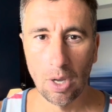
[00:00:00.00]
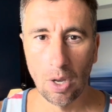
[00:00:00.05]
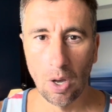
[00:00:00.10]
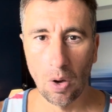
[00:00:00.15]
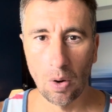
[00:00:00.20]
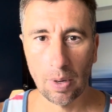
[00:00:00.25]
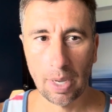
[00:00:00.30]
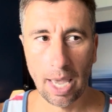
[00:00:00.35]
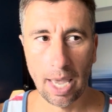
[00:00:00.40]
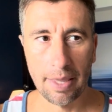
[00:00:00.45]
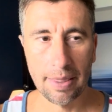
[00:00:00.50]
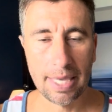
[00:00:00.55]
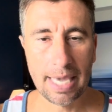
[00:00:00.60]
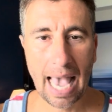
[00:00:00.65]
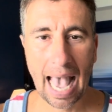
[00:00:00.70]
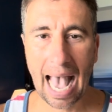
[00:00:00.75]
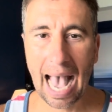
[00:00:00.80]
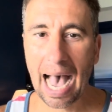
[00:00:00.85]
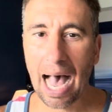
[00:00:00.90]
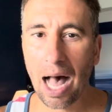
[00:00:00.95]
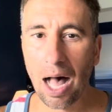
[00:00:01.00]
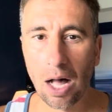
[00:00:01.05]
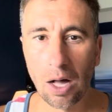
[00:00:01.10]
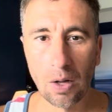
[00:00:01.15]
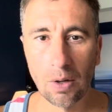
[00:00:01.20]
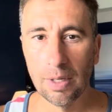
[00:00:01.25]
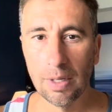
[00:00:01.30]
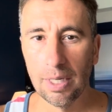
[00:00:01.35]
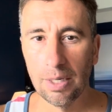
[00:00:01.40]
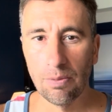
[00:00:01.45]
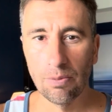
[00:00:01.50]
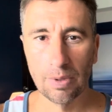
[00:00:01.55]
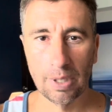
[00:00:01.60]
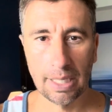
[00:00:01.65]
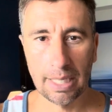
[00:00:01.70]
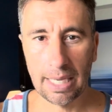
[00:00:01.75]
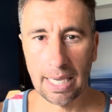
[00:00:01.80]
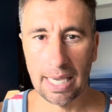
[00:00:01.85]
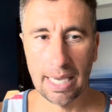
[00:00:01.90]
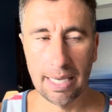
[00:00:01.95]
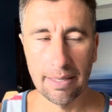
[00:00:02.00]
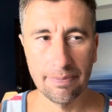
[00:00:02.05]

Okay, the how really